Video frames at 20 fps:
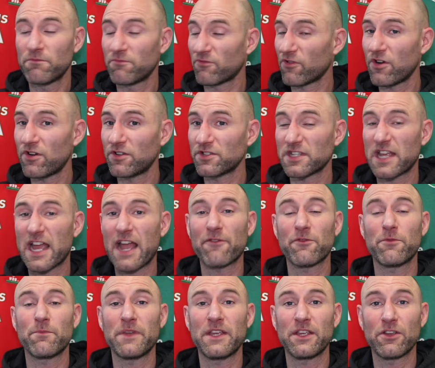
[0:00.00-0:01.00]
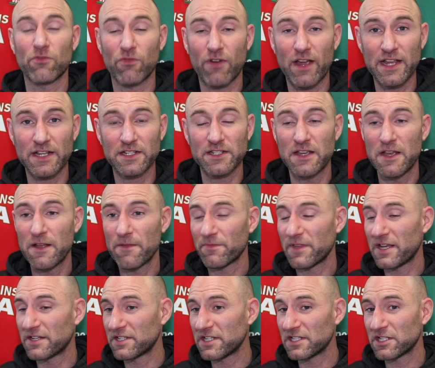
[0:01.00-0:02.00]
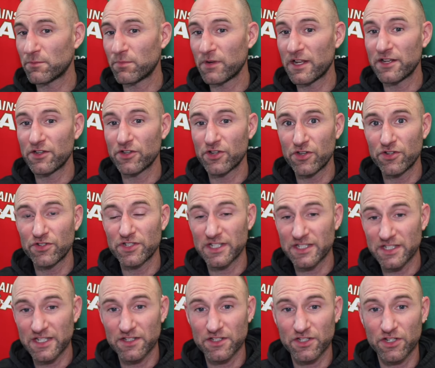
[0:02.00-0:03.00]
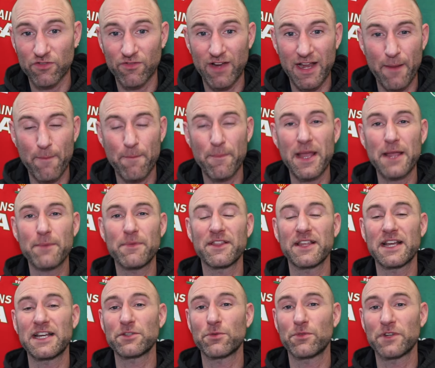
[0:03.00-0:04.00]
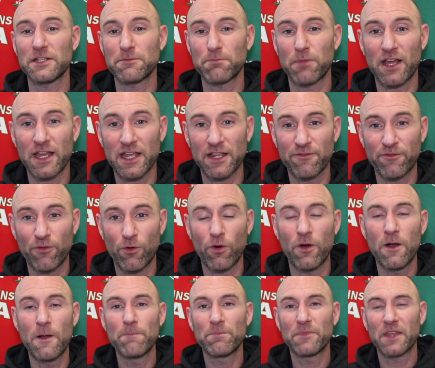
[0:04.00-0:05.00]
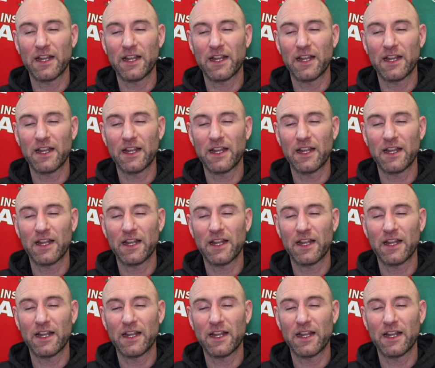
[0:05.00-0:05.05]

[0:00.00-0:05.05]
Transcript: France haven't been great, their discipline could disintegrate, maybe that's what he's playing for.